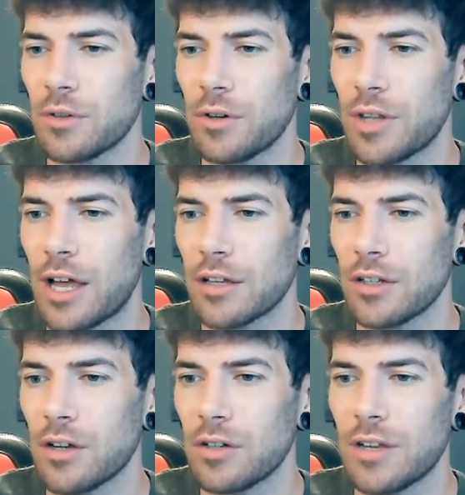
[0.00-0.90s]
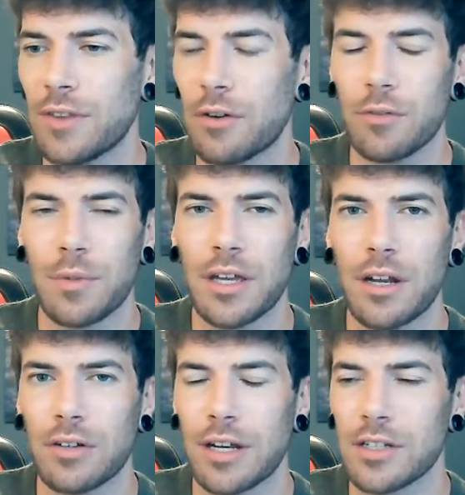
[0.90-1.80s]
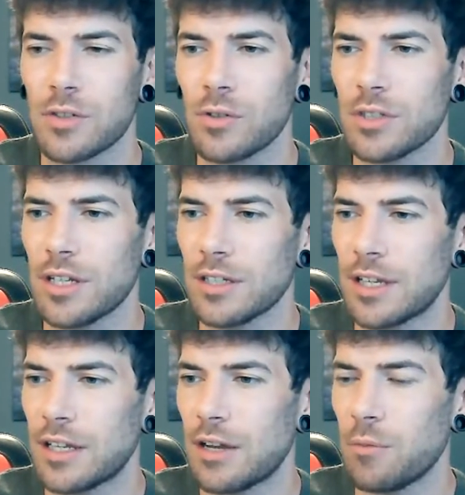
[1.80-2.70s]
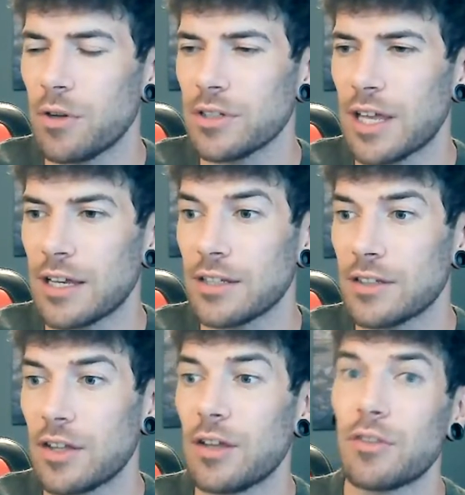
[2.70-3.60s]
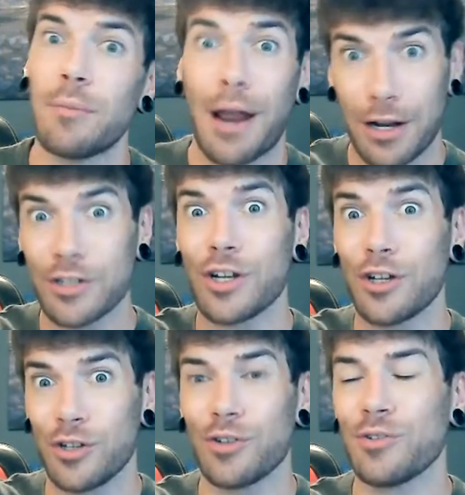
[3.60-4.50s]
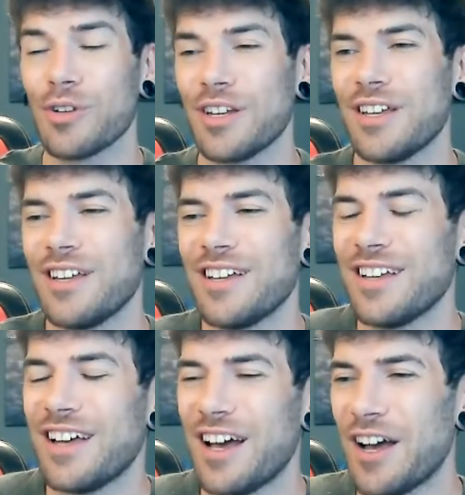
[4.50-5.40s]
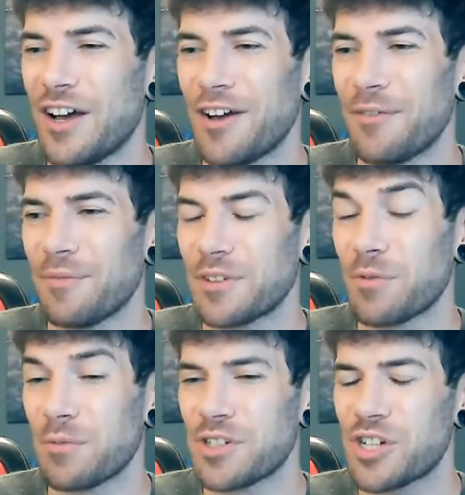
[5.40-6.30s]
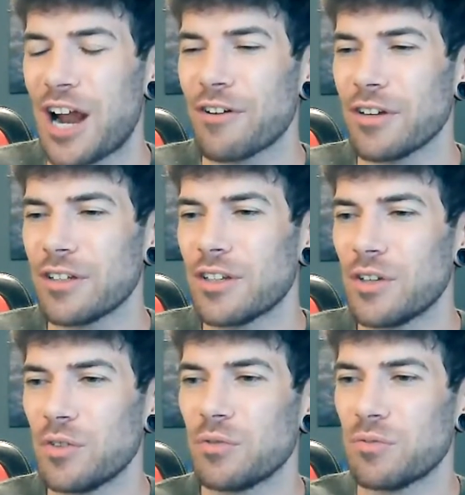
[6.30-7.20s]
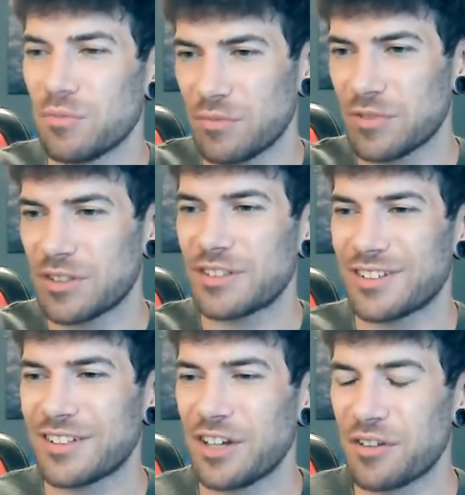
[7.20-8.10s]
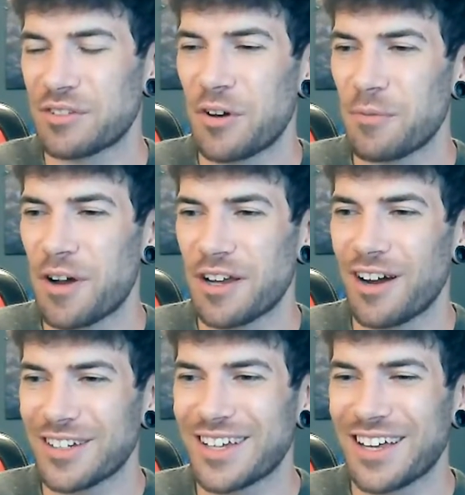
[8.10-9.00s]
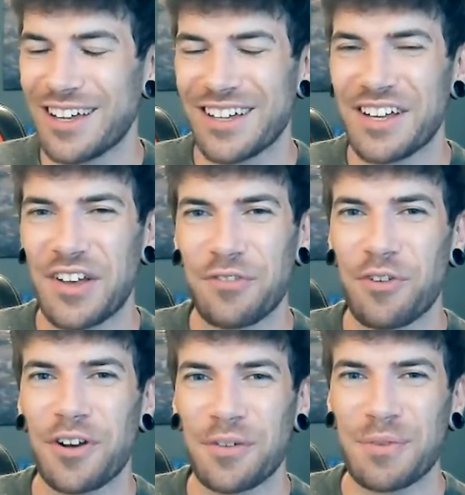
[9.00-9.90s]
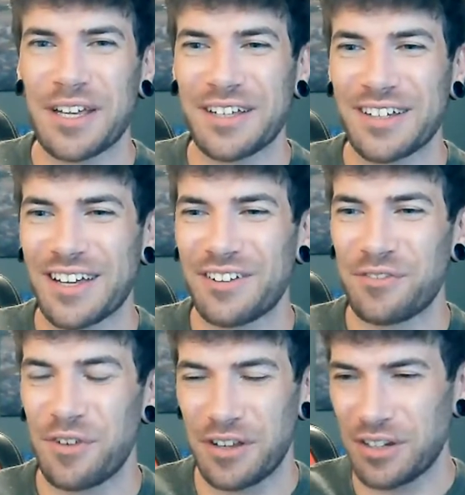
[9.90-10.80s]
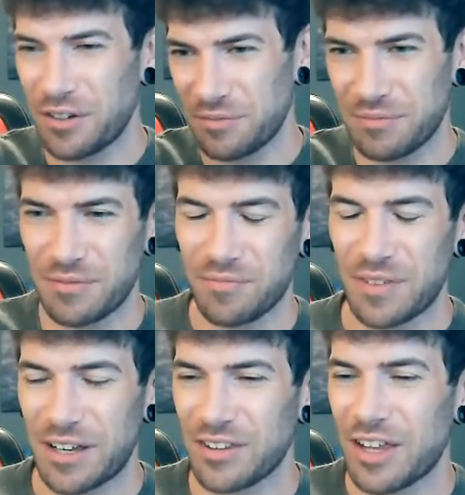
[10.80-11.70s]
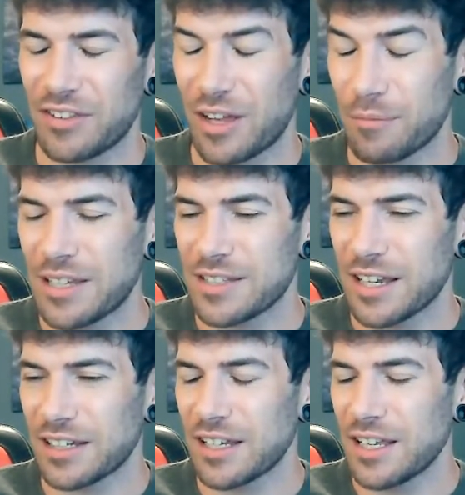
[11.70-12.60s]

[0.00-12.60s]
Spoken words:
on that. Leave that with me, and I'll get it sorted." And then one day, the manager who, this woman Sharon, who told my idea in front of me, and at that meeting,